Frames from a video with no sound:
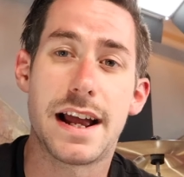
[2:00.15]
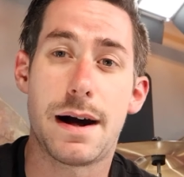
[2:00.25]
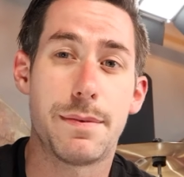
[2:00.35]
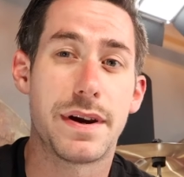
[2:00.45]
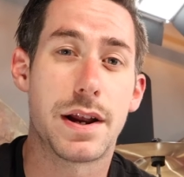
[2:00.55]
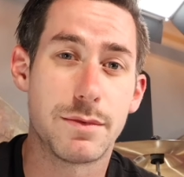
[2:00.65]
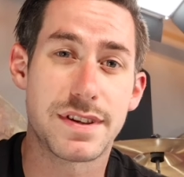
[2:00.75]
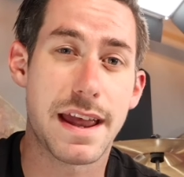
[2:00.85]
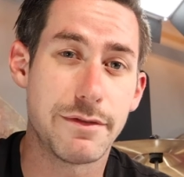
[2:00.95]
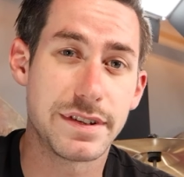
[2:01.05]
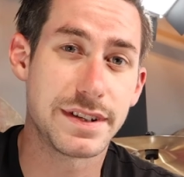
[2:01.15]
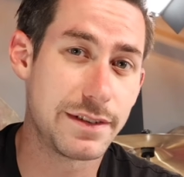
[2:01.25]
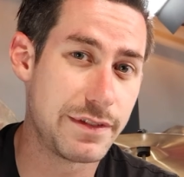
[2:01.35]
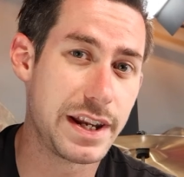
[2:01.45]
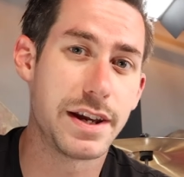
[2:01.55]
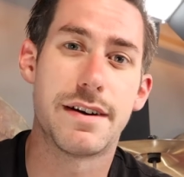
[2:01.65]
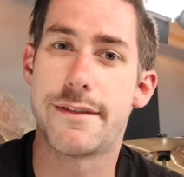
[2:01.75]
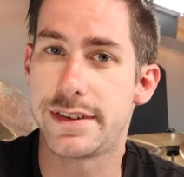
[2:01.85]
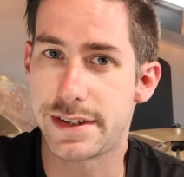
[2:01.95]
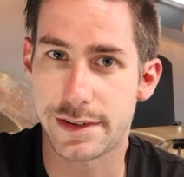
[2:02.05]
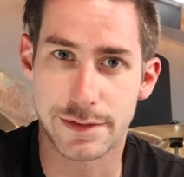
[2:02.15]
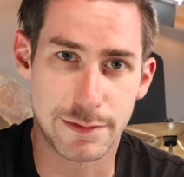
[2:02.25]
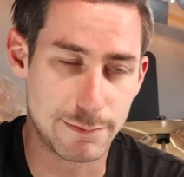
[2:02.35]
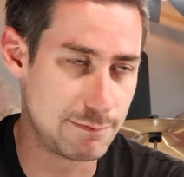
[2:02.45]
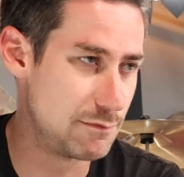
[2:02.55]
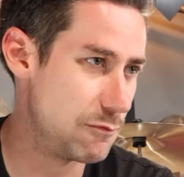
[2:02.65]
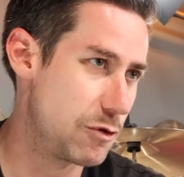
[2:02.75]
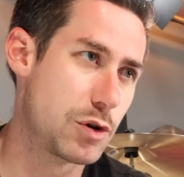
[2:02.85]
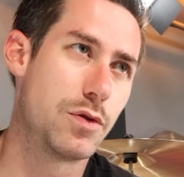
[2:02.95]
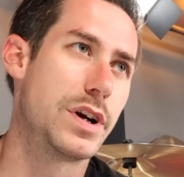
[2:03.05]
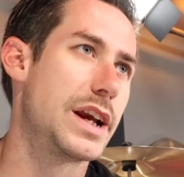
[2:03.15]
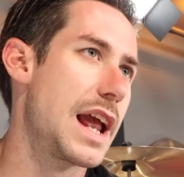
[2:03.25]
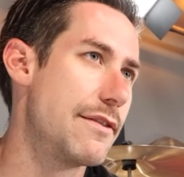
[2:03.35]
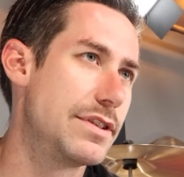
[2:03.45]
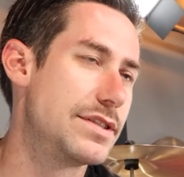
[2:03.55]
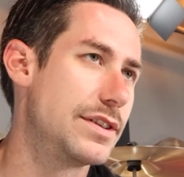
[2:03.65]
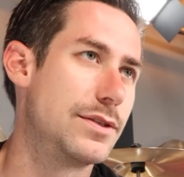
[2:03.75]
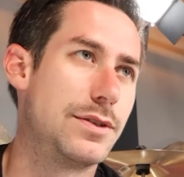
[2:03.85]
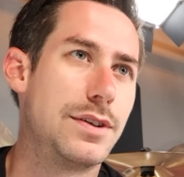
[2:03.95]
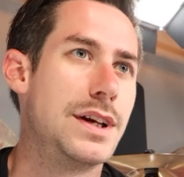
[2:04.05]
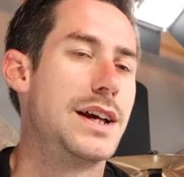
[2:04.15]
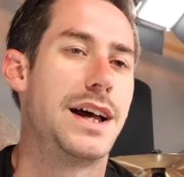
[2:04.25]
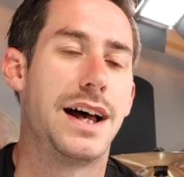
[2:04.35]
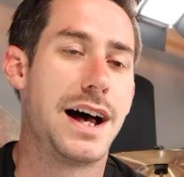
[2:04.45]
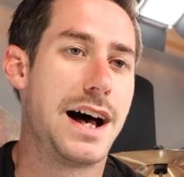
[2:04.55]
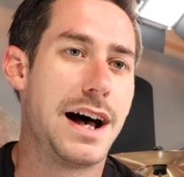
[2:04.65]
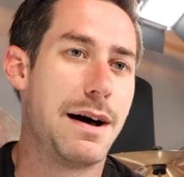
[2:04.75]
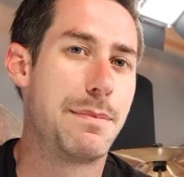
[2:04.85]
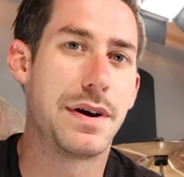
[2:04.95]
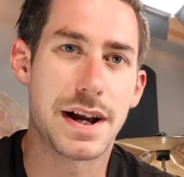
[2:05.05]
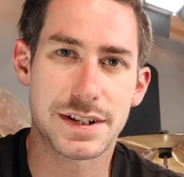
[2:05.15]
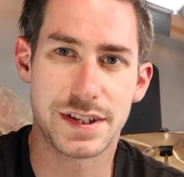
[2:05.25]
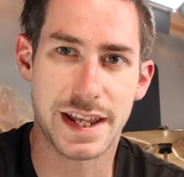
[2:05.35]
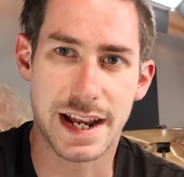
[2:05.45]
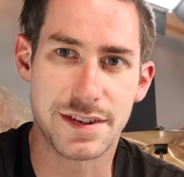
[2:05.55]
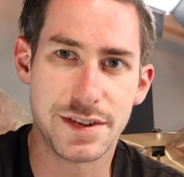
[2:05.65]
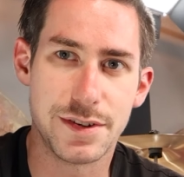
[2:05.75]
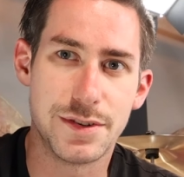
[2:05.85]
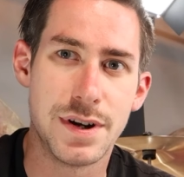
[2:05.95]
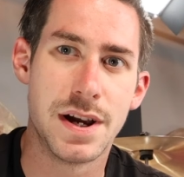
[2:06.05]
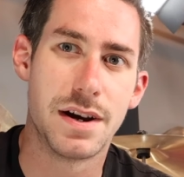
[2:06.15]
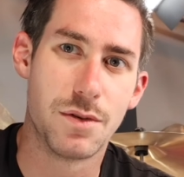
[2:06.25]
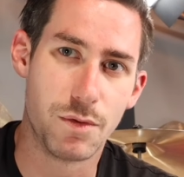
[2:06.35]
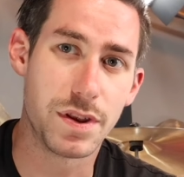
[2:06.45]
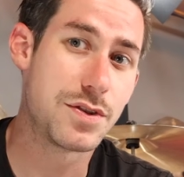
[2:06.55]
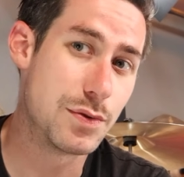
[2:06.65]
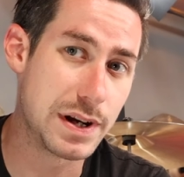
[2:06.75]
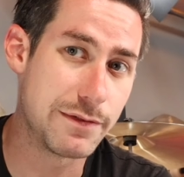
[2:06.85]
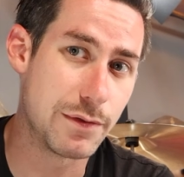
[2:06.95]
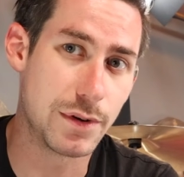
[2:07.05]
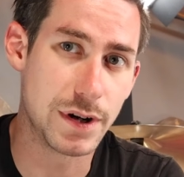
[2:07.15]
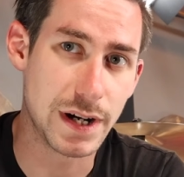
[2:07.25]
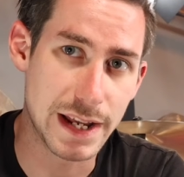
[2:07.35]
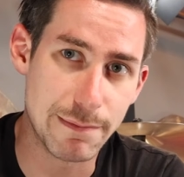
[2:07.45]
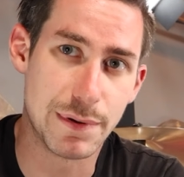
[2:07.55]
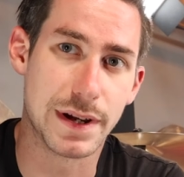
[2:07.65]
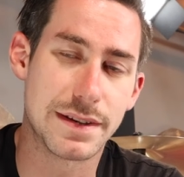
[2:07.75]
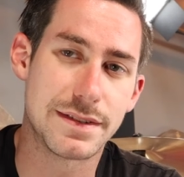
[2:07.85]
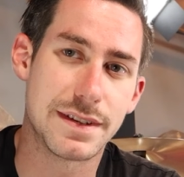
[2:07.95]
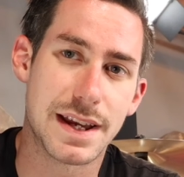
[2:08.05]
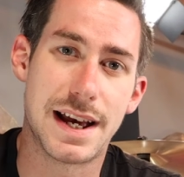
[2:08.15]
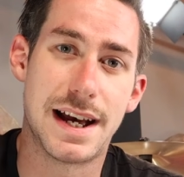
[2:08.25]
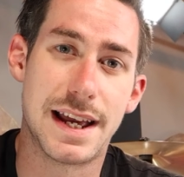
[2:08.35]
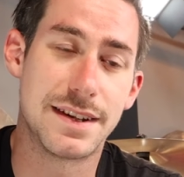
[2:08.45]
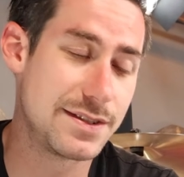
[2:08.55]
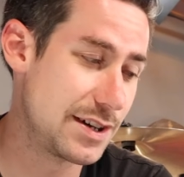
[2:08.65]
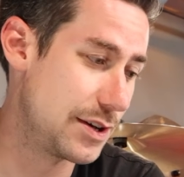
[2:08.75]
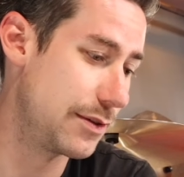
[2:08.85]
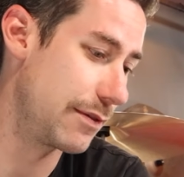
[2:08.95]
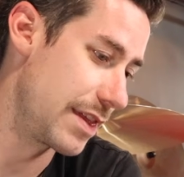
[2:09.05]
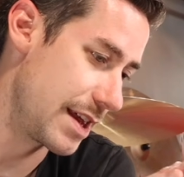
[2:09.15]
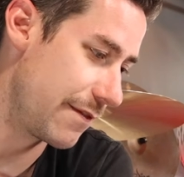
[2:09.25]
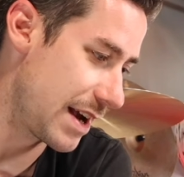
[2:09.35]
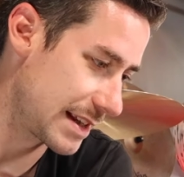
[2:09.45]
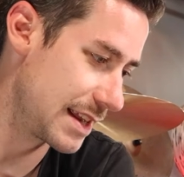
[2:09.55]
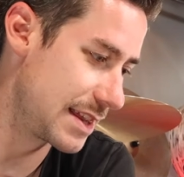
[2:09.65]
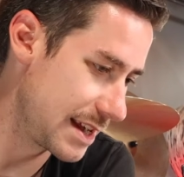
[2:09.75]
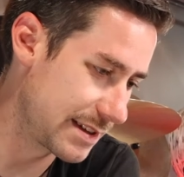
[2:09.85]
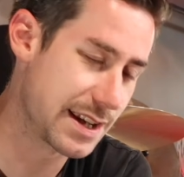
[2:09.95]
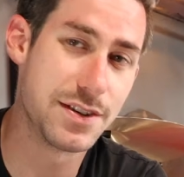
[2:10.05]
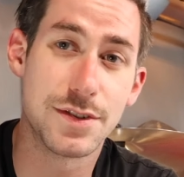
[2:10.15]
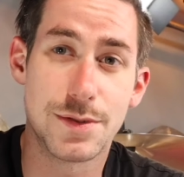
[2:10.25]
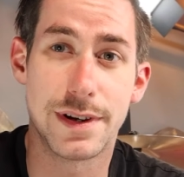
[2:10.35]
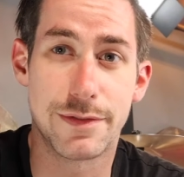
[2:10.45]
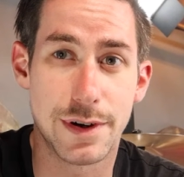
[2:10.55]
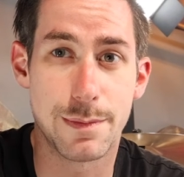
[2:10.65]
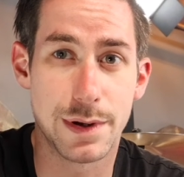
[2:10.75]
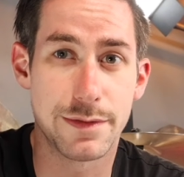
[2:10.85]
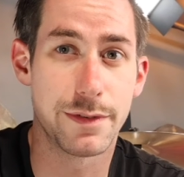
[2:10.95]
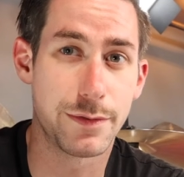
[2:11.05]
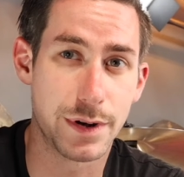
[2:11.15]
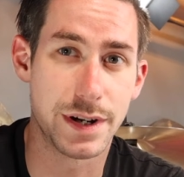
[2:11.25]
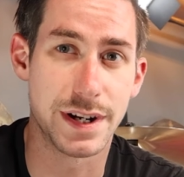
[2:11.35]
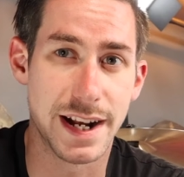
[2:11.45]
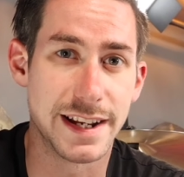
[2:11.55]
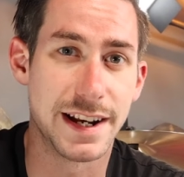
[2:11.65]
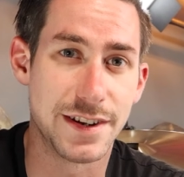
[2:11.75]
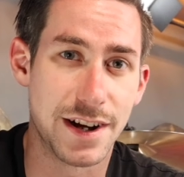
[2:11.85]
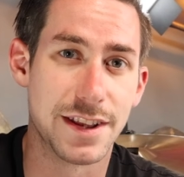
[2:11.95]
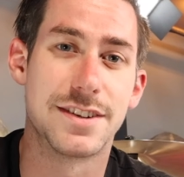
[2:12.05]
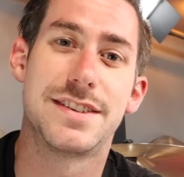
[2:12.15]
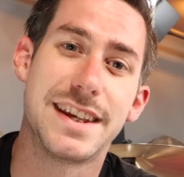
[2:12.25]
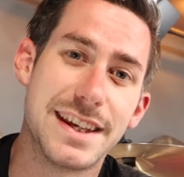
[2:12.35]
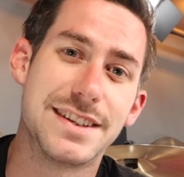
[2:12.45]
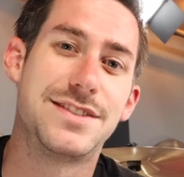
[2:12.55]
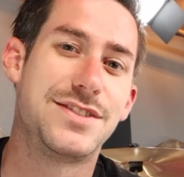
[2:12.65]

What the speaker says: operate almost every single video, every single recording, every single production that I do with 24 inputs. And so the fact that this could do 24 inputs for $499 is